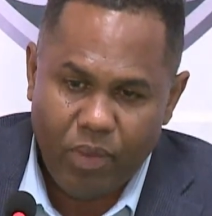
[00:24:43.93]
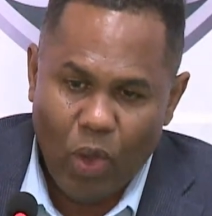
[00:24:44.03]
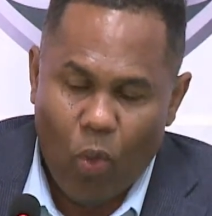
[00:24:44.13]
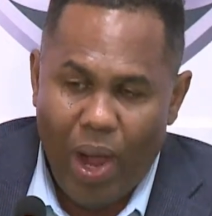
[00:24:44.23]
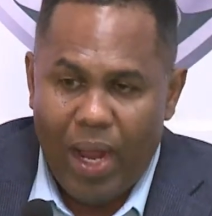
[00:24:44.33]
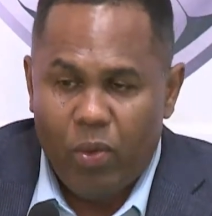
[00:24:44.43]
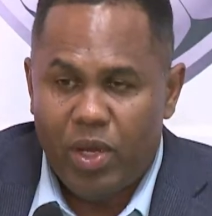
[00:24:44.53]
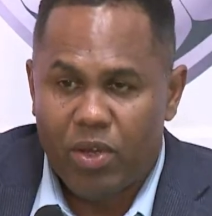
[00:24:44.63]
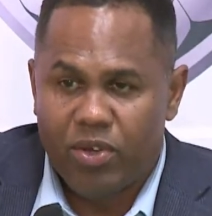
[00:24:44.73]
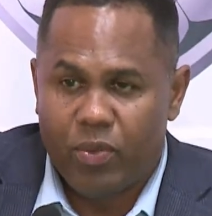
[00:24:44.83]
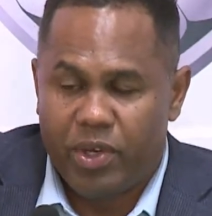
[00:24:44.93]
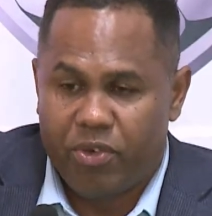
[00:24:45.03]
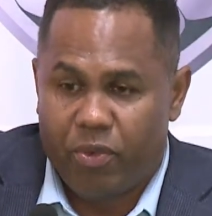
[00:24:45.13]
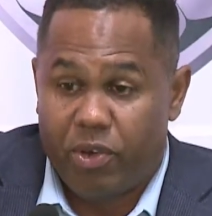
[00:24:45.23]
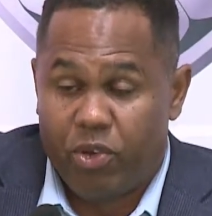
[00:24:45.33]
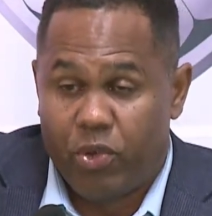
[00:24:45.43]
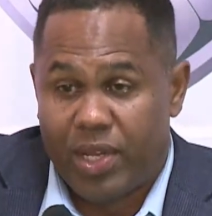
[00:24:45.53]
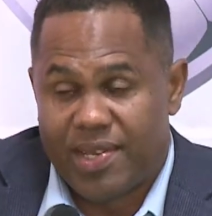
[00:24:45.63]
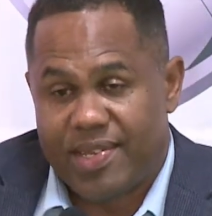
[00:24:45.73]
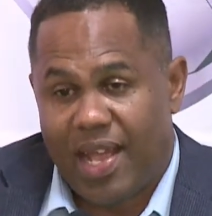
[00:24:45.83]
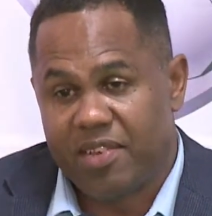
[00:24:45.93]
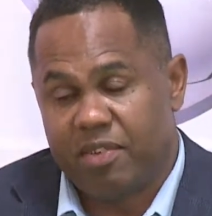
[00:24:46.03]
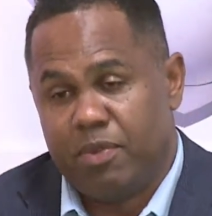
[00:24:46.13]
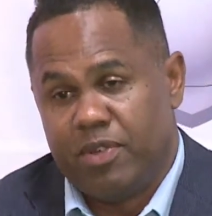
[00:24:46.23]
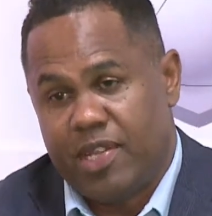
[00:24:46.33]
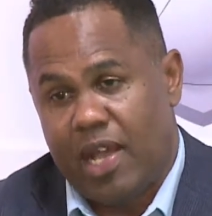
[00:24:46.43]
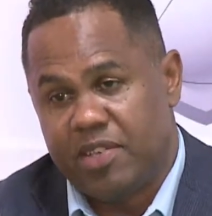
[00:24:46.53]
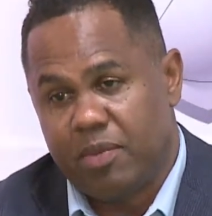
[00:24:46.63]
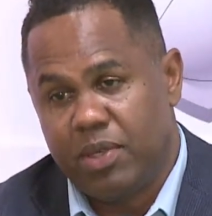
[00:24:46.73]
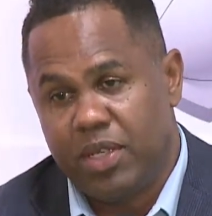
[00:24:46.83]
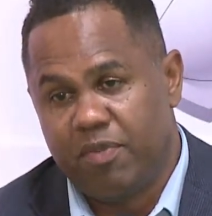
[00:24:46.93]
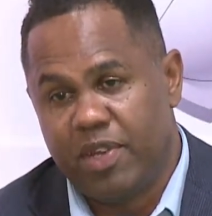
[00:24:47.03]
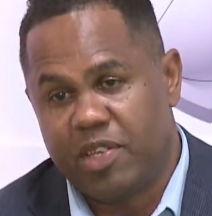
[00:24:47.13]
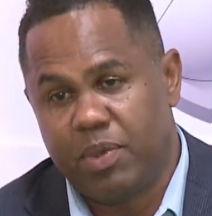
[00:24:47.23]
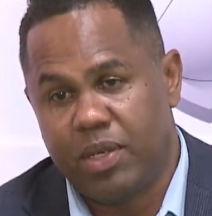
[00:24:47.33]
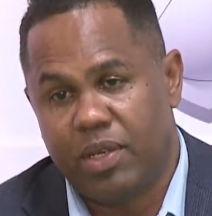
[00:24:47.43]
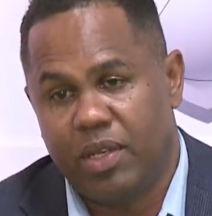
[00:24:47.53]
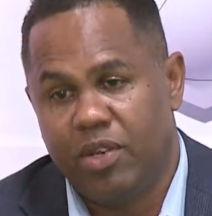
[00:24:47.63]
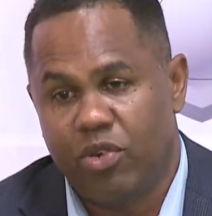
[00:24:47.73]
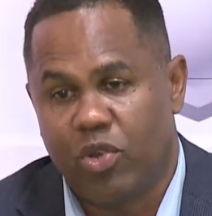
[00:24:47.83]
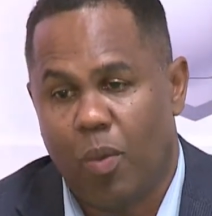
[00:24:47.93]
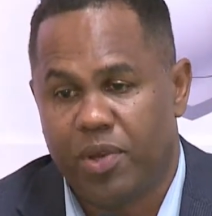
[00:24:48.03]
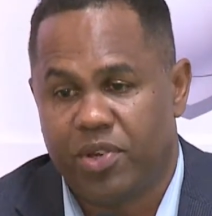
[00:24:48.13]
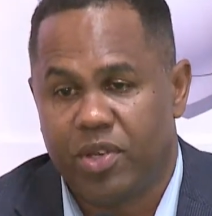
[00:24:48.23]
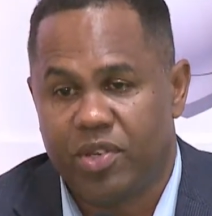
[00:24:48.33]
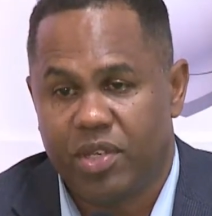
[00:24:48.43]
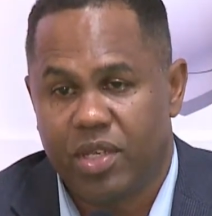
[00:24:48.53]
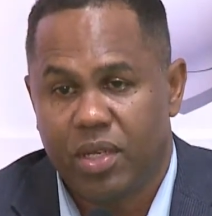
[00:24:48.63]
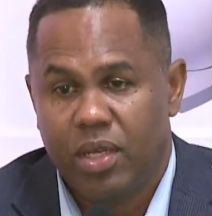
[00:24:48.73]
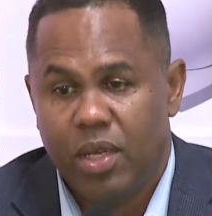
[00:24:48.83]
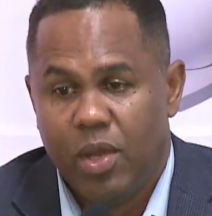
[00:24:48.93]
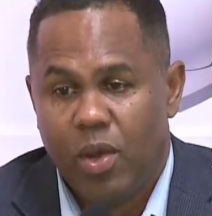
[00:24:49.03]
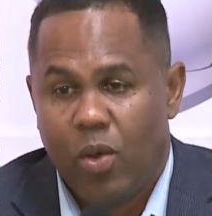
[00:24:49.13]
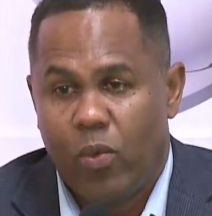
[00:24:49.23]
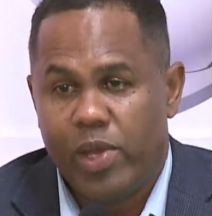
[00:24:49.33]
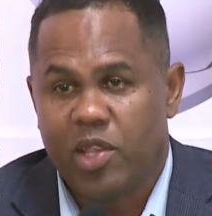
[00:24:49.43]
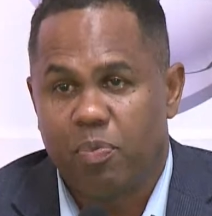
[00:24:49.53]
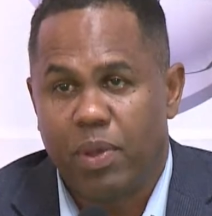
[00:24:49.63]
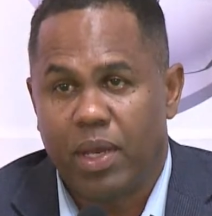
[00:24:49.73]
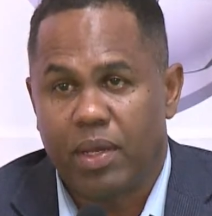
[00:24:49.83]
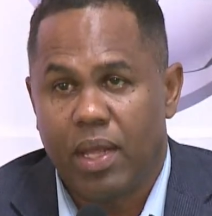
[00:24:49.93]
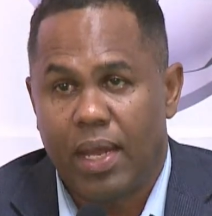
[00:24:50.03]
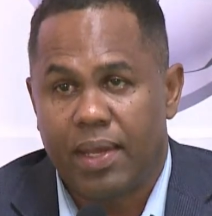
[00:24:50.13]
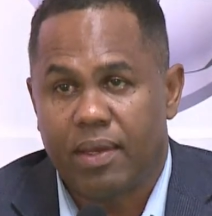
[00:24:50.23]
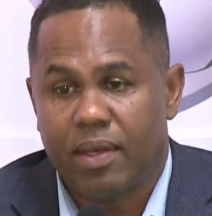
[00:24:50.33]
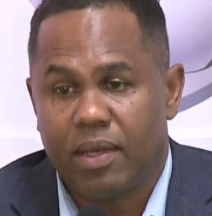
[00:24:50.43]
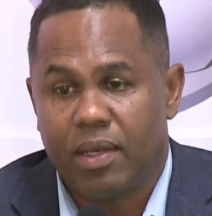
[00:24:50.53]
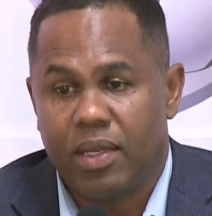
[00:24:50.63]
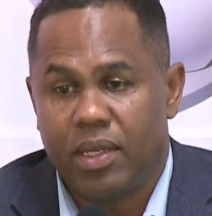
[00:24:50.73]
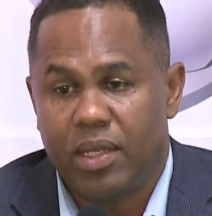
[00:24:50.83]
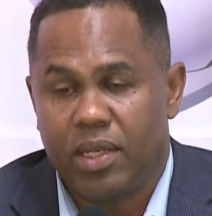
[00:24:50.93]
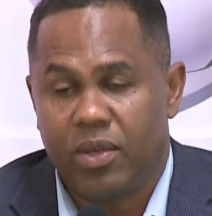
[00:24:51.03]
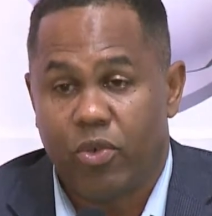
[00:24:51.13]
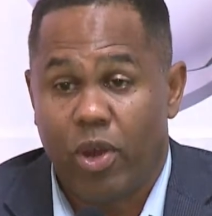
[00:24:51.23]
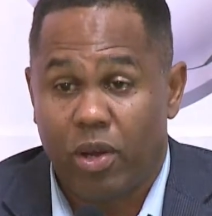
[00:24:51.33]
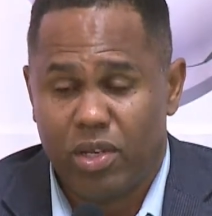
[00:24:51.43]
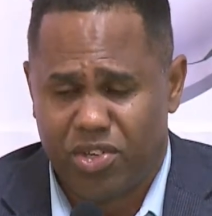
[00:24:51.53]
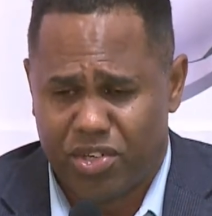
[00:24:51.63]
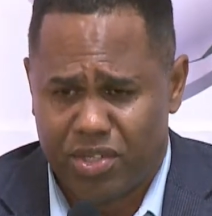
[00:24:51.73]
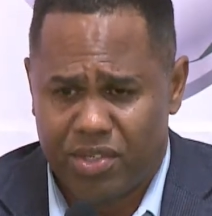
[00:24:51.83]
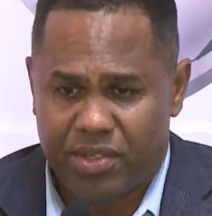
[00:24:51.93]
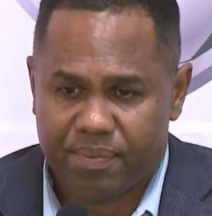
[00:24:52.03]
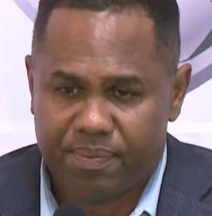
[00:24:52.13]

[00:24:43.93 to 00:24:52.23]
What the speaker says: while we're doing a sizable investment into the competition this year, we expect that the regulations,